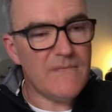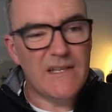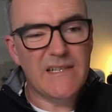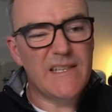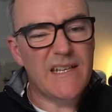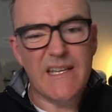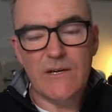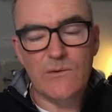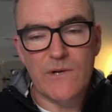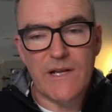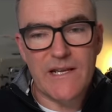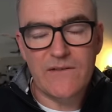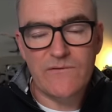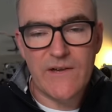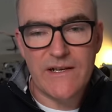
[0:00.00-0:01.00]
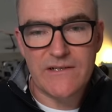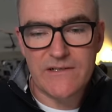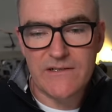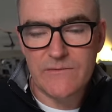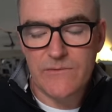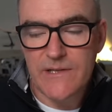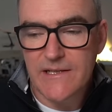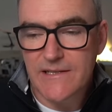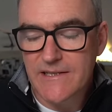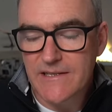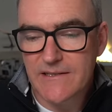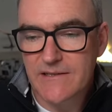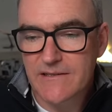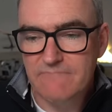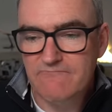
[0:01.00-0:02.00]
Didn't go on any adventures with it. Didn't
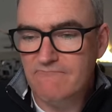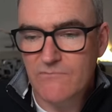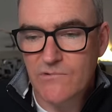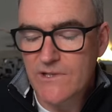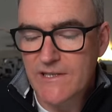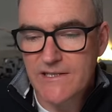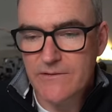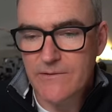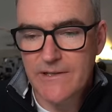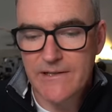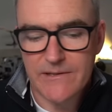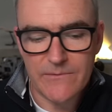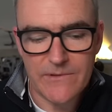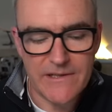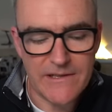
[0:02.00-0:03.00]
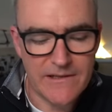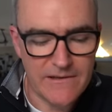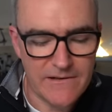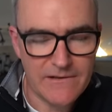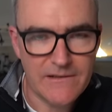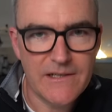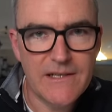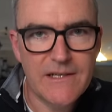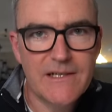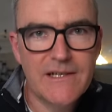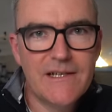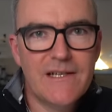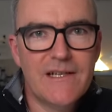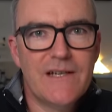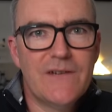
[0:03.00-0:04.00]
really do anything with it other than
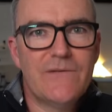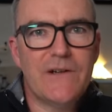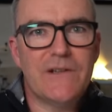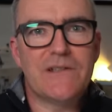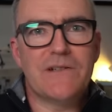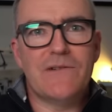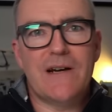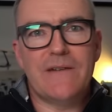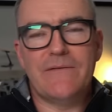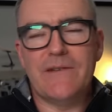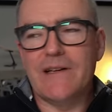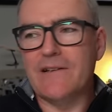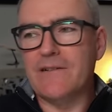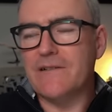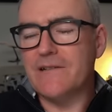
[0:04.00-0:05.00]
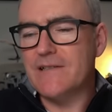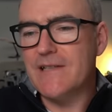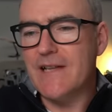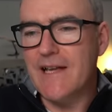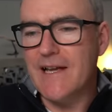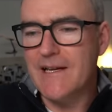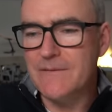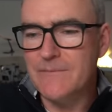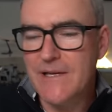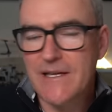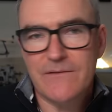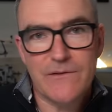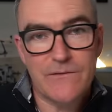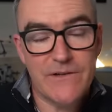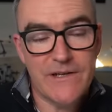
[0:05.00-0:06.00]
photograph it a lot, make a
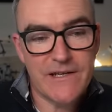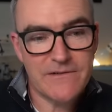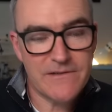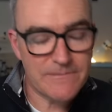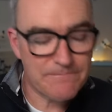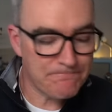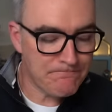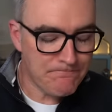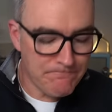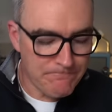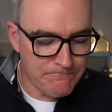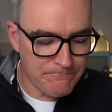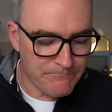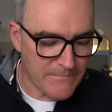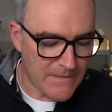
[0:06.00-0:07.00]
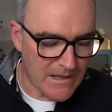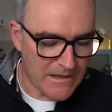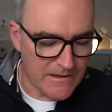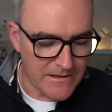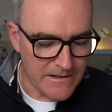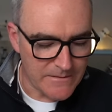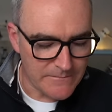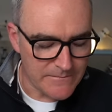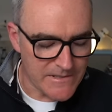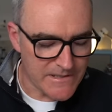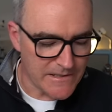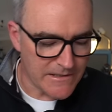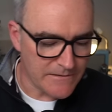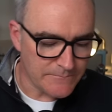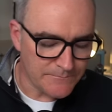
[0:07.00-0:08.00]
few videos.
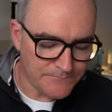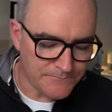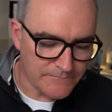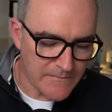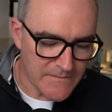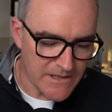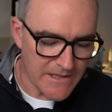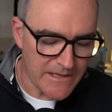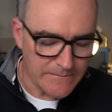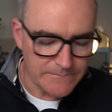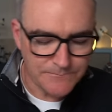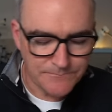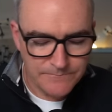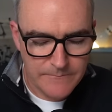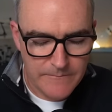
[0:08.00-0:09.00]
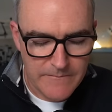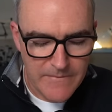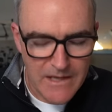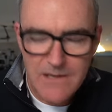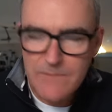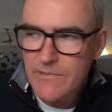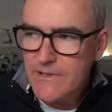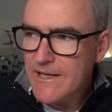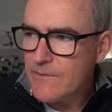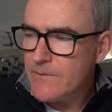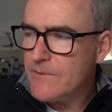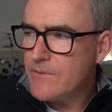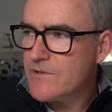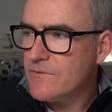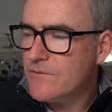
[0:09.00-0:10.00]
So yeah. But yeah, we
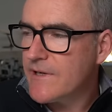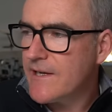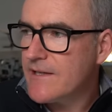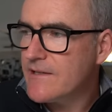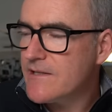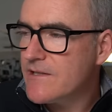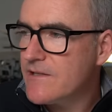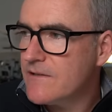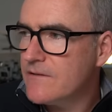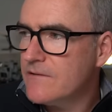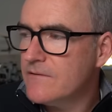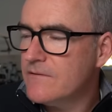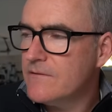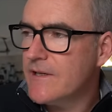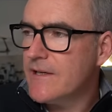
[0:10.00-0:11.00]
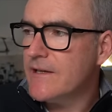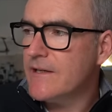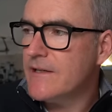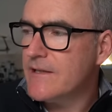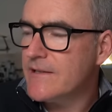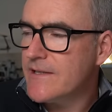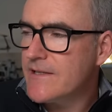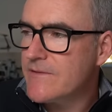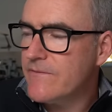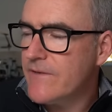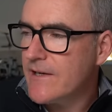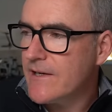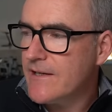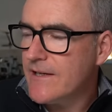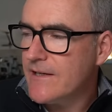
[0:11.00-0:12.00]
were talking to this
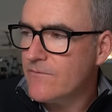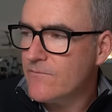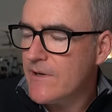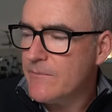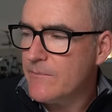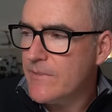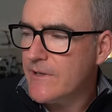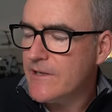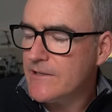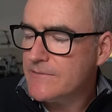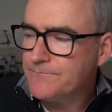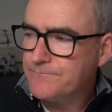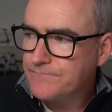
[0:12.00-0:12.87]
fella at Red Bar,